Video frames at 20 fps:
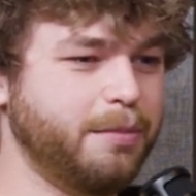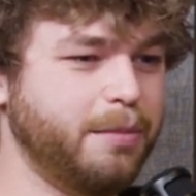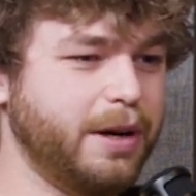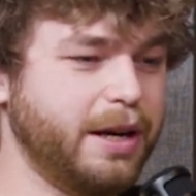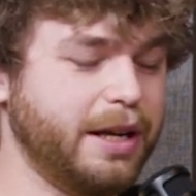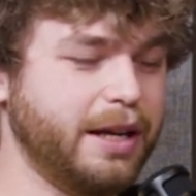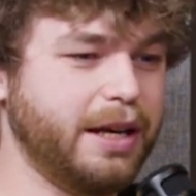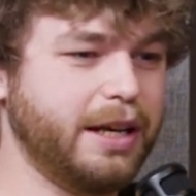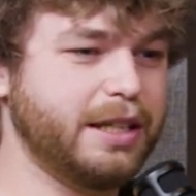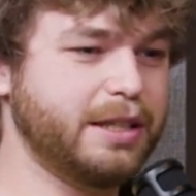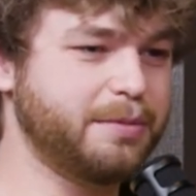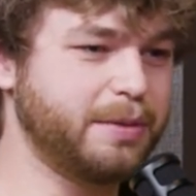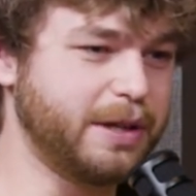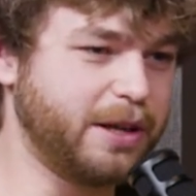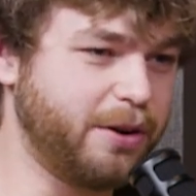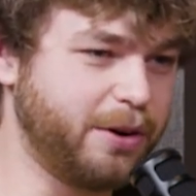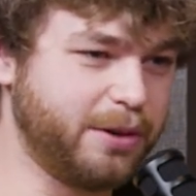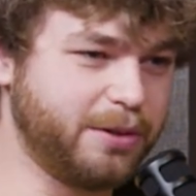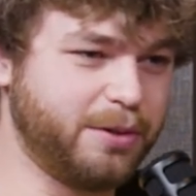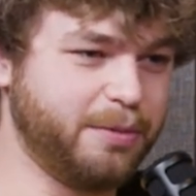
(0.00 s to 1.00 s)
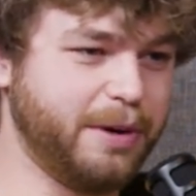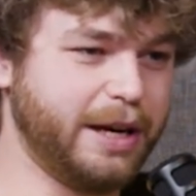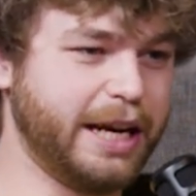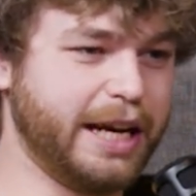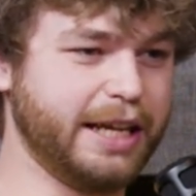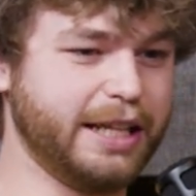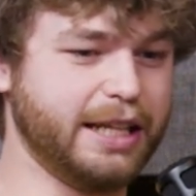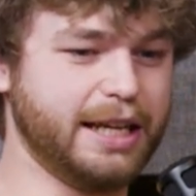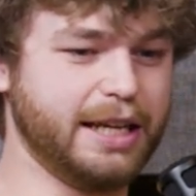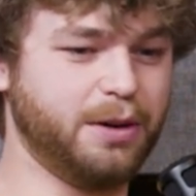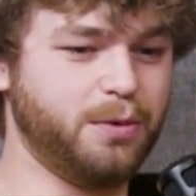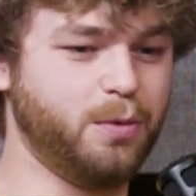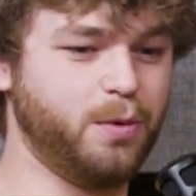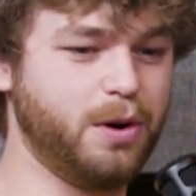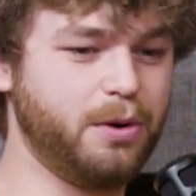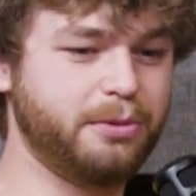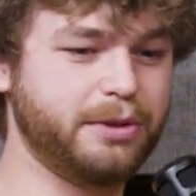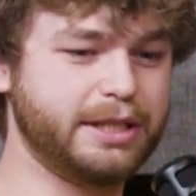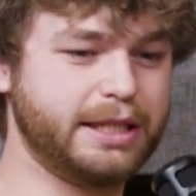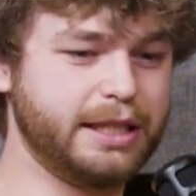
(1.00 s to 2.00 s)
but it's been going through my head, like,
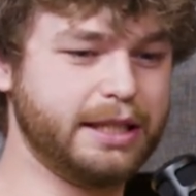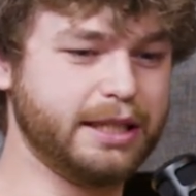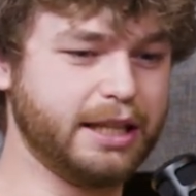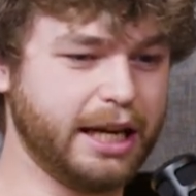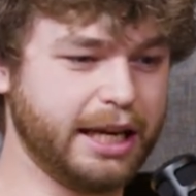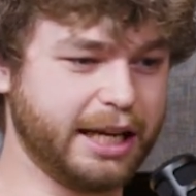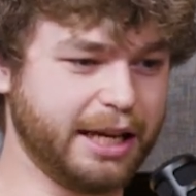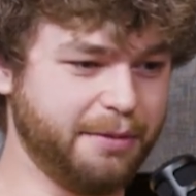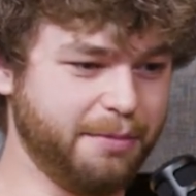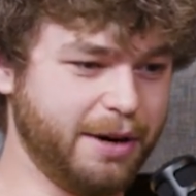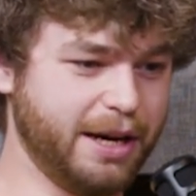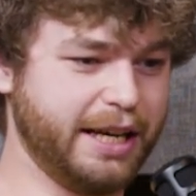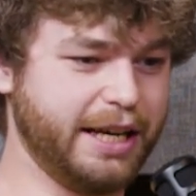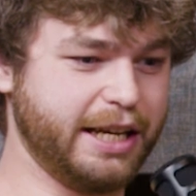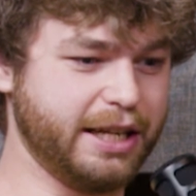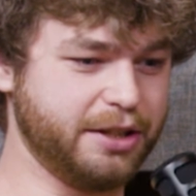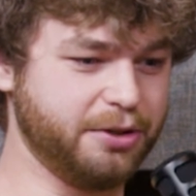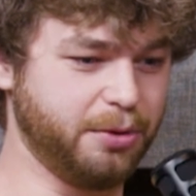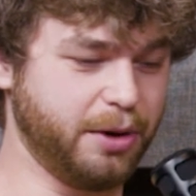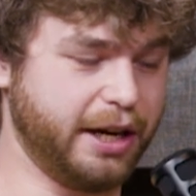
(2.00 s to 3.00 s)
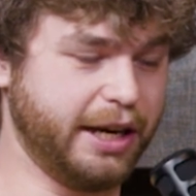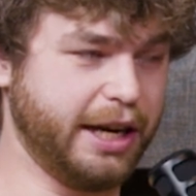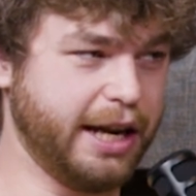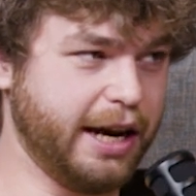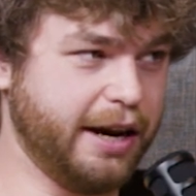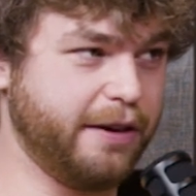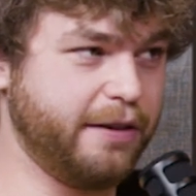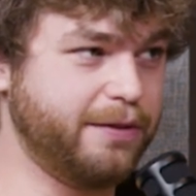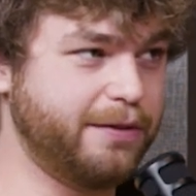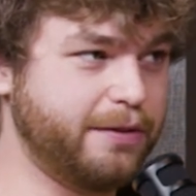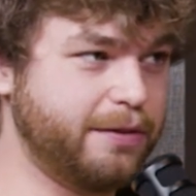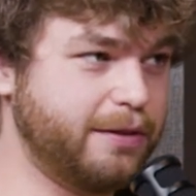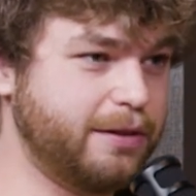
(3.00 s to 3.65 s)
what was he like at my age right now?